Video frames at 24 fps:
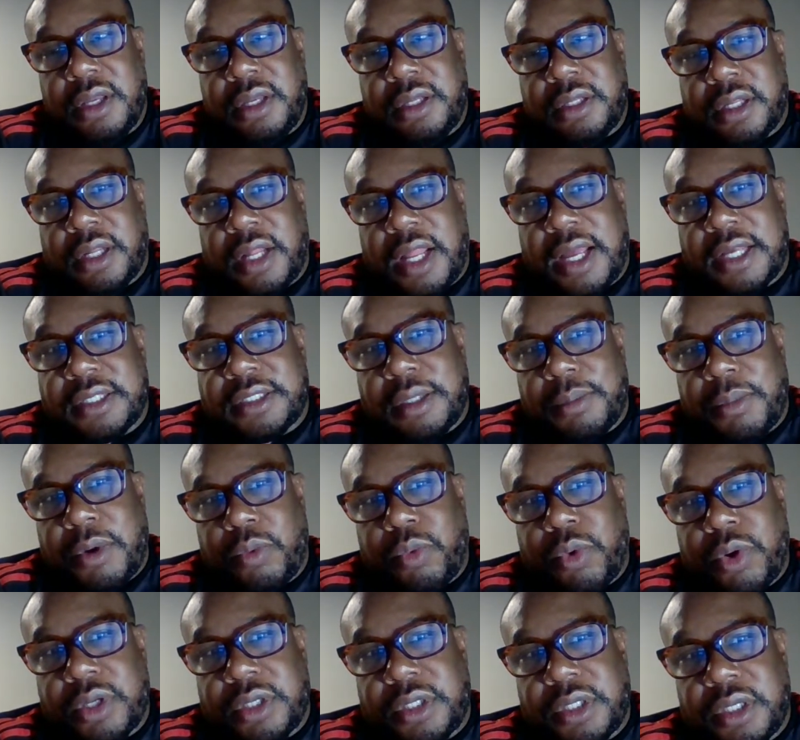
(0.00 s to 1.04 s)
The last time I
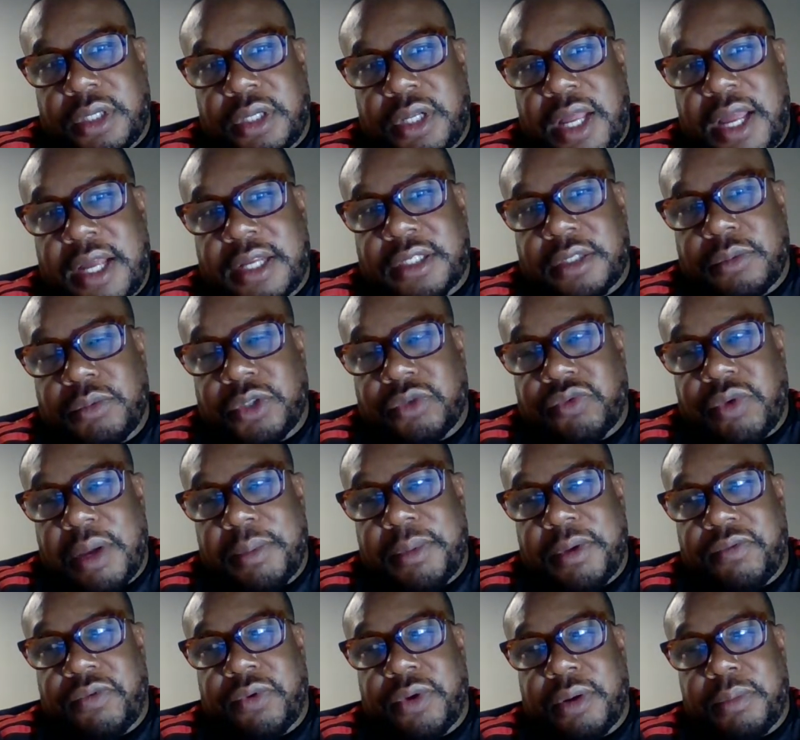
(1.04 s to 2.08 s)
worked in Alaska was right
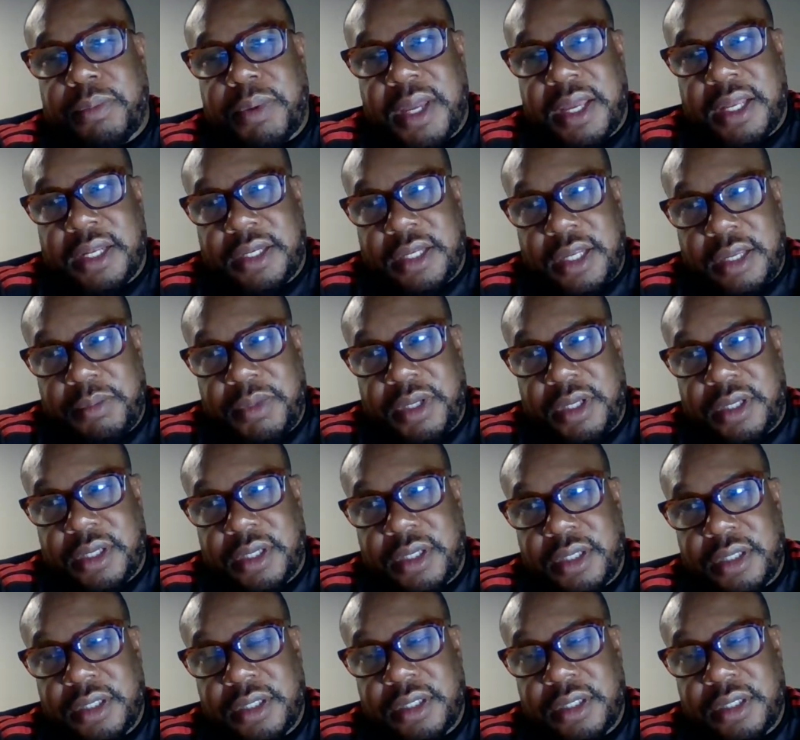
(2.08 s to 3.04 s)
before the pandemic.